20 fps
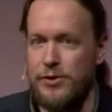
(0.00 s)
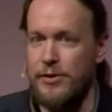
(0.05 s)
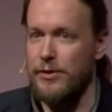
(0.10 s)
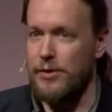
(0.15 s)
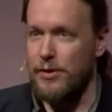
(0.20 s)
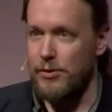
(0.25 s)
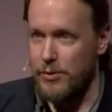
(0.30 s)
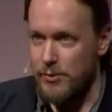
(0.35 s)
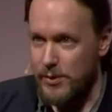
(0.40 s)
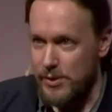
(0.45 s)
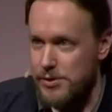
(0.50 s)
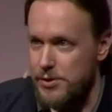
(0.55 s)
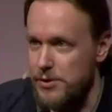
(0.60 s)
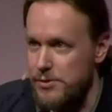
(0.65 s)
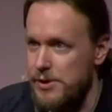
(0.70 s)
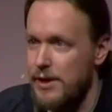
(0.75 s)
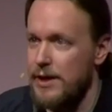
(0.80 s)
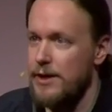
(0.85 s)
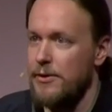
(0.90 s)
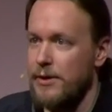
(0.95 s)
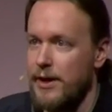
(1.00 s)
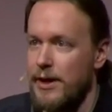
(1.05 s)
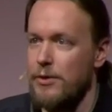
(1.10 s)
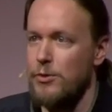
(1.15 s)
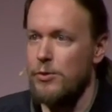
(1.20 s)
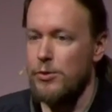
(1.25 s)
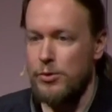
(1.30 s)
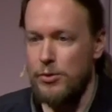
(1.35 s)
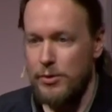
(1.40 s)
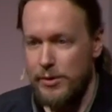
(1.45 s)
You know, you want to say, okay,
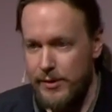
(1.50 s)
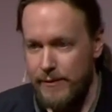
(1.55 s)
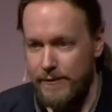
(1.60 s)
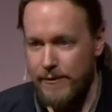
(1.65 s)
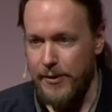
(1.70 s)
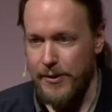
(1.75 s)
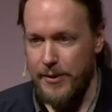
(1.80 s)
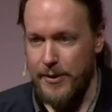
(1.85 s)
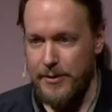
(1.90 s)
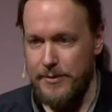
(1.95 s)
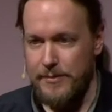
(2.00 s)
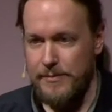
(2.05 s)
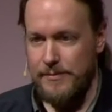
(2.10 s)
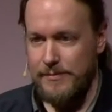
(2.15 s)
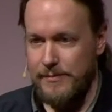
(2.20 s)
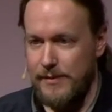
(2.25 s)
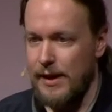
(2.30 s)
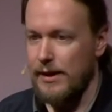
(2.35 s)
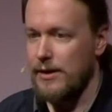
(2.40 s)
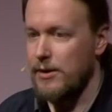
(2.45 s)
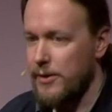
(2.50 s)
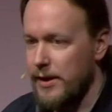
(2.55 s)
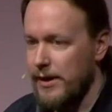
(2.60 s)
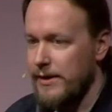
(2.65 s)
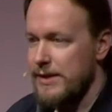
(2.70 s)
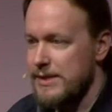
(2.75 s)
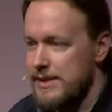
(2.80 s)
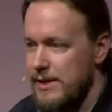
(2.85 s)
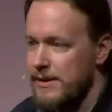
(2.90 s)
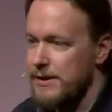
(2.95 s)
who took the photo? Like, okay,
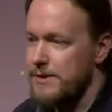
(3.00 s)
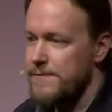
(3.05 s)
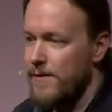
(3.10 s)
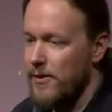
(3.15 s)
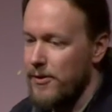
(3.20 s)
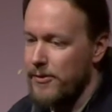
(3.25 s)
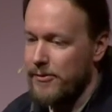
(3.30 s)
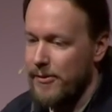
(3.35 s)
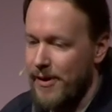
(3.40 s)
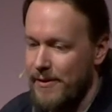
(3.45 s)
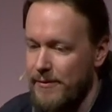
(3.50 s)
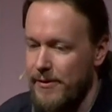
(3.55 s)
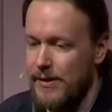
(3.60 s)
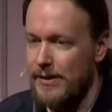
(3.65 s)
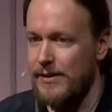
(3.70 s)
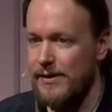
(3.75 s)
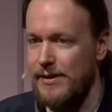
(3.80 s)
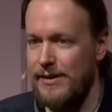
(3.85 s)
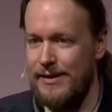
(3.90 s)
this and this photographer.